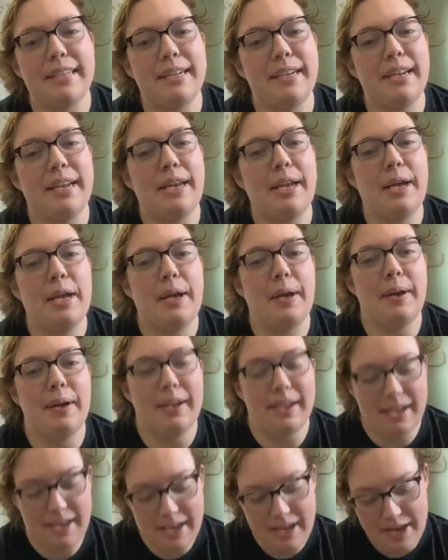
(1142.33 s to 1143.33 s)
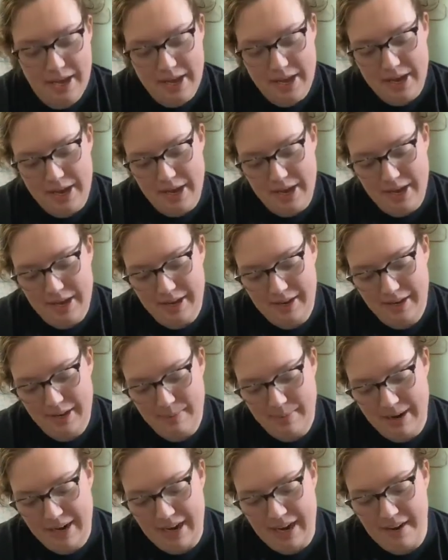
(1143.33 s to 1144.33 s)
yeah, Sydney, yeah,
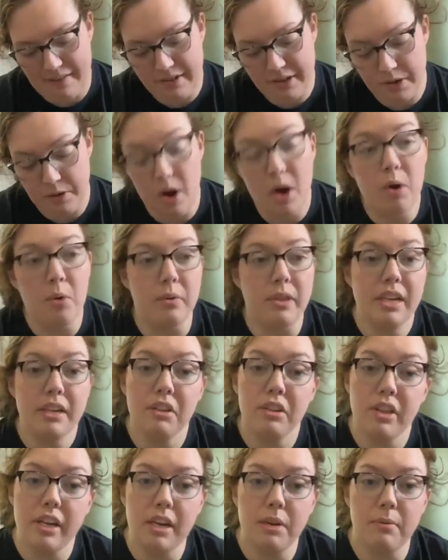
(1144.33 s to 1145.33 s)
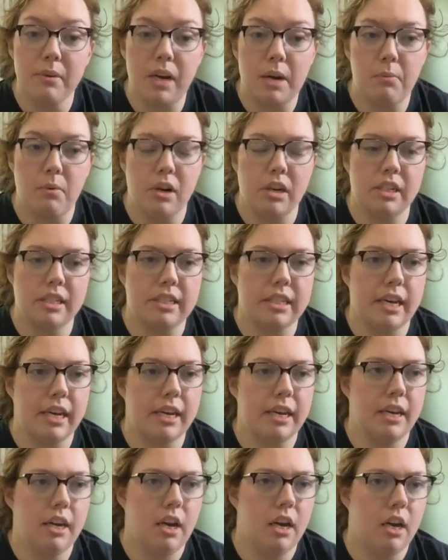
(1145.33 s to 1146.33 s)
you might have to. Oh, the other thing I, w- I wanted to
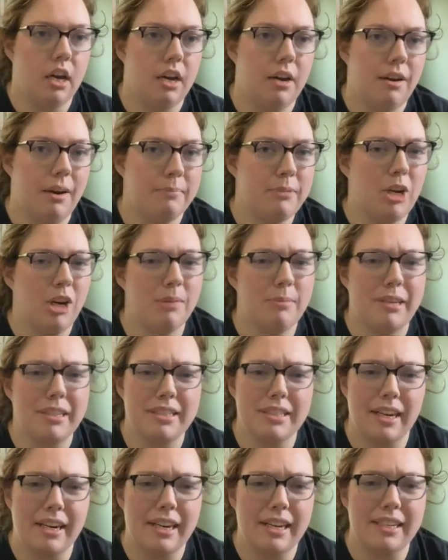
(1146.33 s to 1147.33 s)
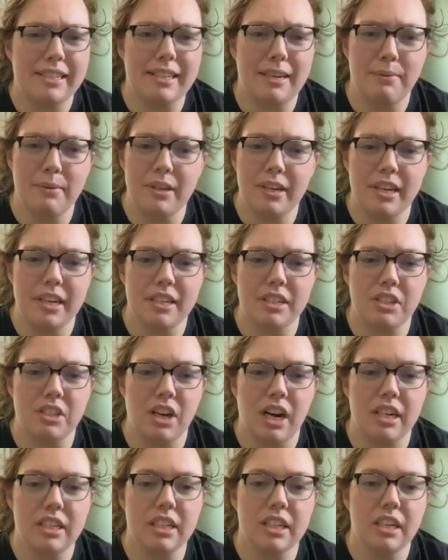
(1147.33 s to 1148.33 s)
say, uh, I'm talking about signings. I really get
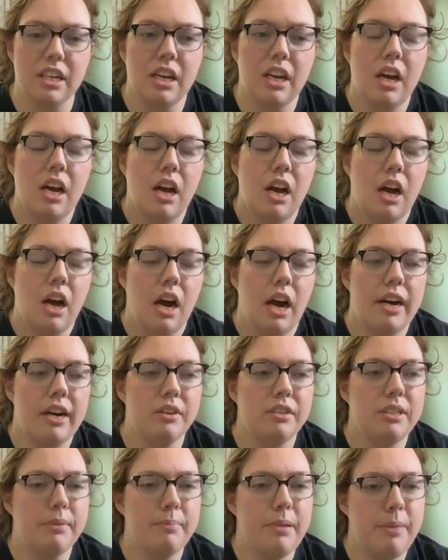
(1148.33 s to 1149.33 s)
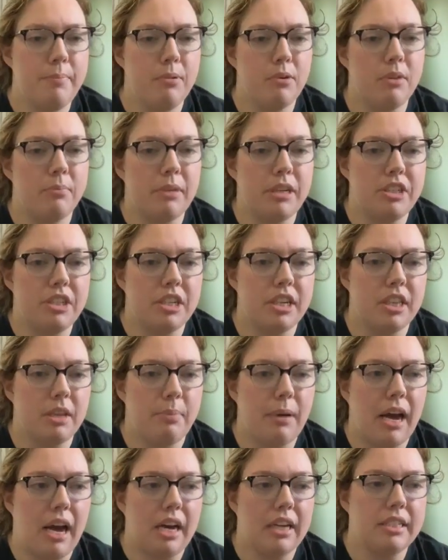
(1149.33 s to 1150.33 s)
distracted. I know some people had mentioned in the
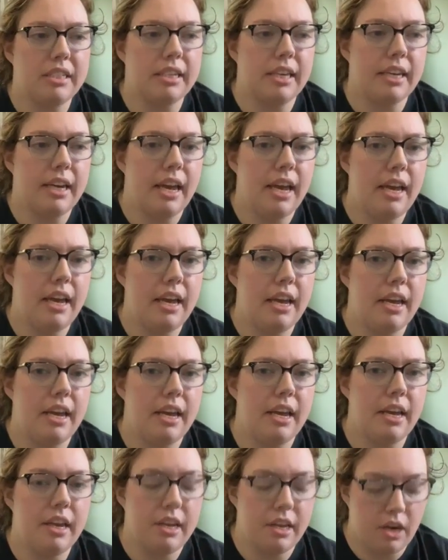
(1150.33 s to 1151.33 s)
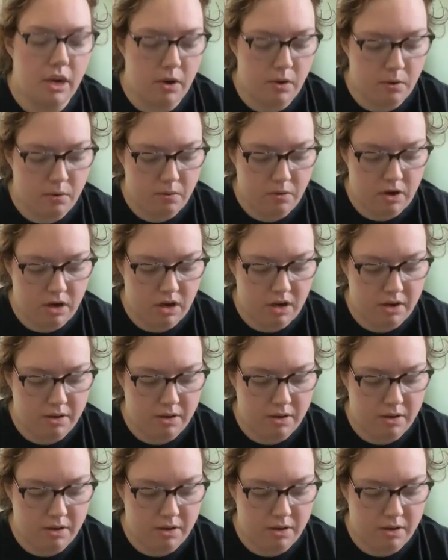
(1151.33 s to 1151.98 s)
past, like, hey, you know,